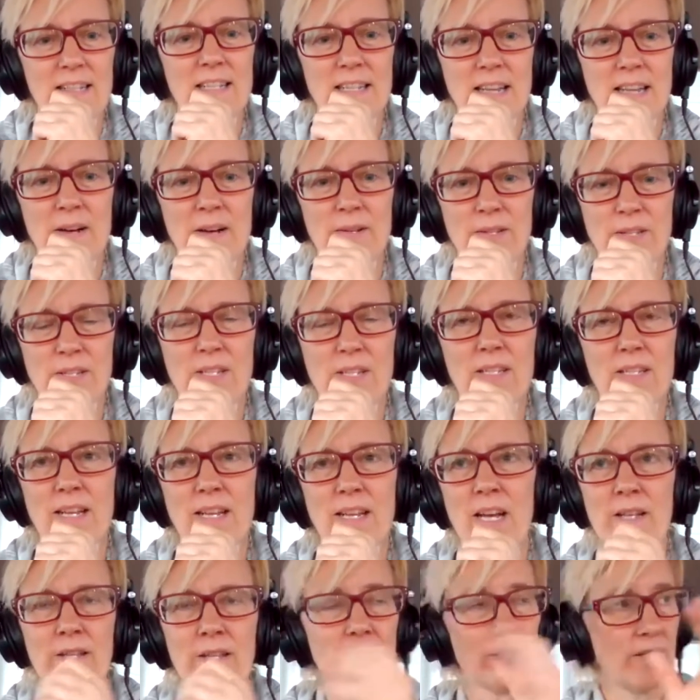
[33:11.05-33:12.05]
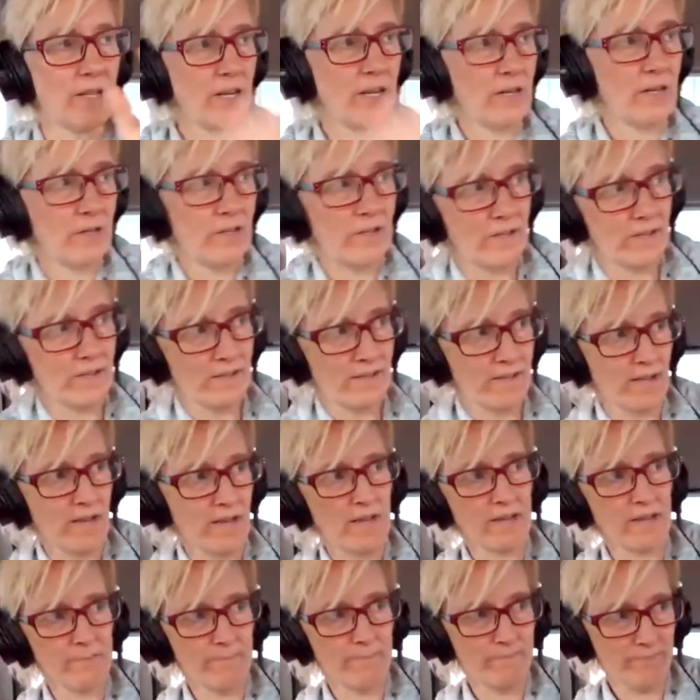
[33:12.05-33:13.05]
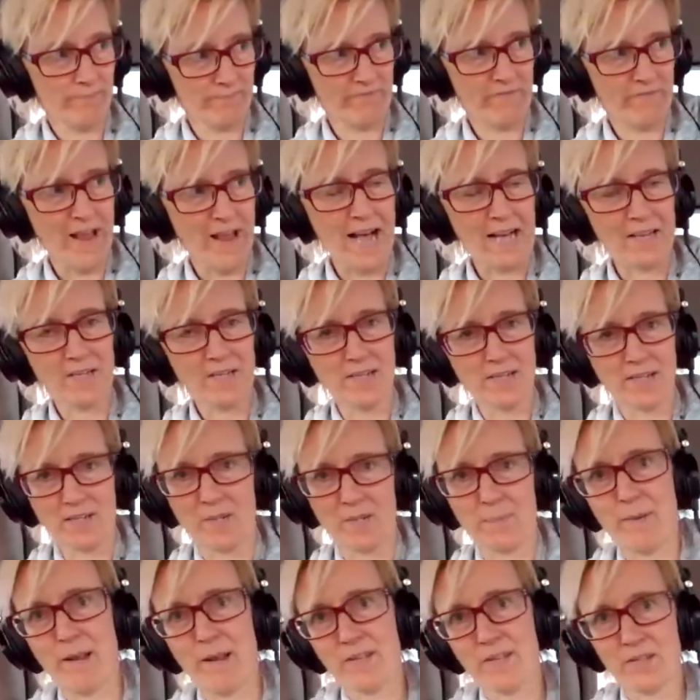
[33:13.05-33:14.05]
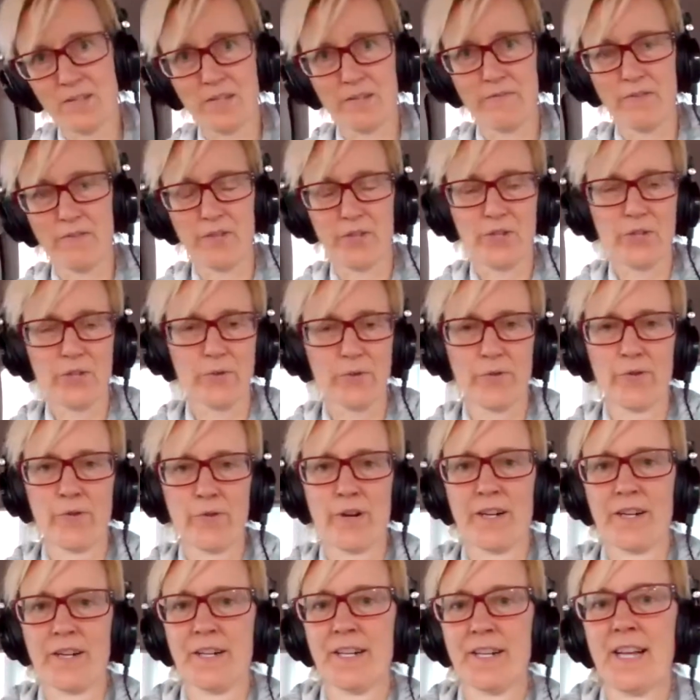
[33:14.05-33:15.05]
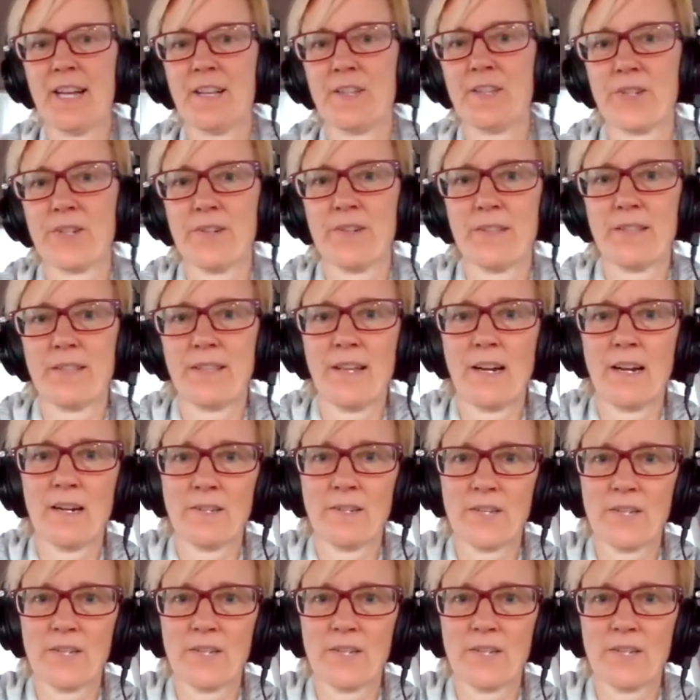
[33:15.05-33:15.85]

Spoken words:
It was, yeah. You saw the vast expanse of the Sonoran Desert there.